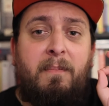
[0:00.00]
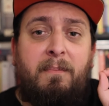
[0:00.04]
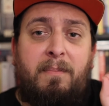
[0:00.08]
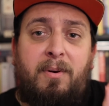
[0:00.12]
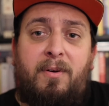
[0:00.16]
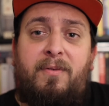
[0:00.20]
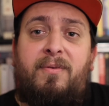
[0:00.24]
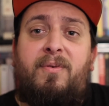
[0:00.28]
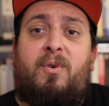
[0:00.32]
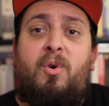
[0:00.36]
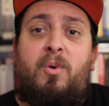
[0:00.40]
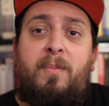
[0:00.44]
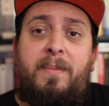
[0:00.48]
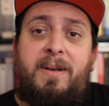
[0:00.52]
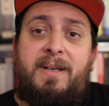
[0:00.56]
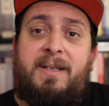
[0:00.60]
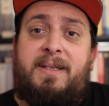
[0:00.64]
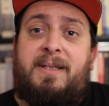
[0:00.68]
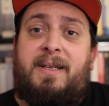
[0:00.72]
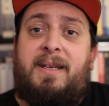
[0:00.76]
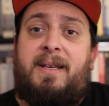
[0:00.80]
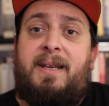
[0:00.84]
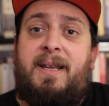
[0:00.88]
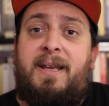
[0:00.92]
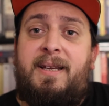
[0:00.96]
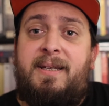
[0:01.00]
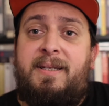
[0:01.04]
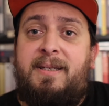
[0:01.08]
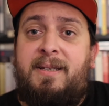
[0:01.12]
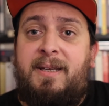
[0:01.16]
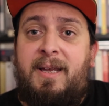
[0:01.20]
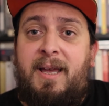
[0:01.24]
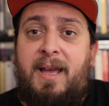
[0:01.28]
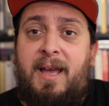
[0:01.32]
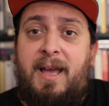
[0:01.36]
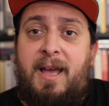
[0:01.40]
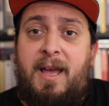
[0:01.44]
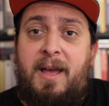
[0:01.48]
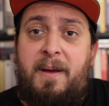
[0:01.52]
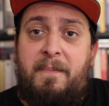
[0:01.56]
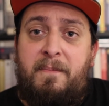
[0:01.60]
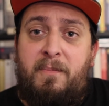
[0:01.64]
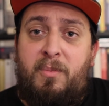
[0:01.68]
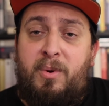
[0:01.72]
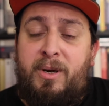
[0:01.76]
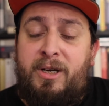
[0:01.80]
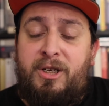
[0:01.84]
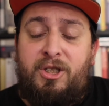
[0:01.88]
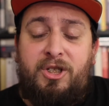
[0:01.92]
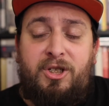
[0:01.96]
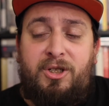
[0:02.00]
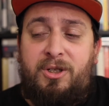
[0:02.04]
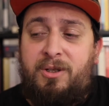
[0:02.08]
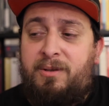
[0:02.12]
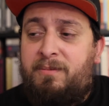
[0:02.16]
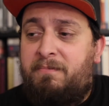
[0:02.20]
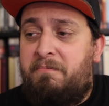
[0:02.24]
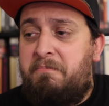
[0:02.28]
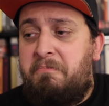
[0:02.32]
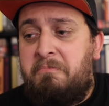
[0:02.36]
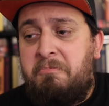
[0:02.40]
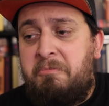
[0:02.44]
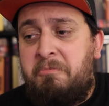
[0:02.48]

performance in this, which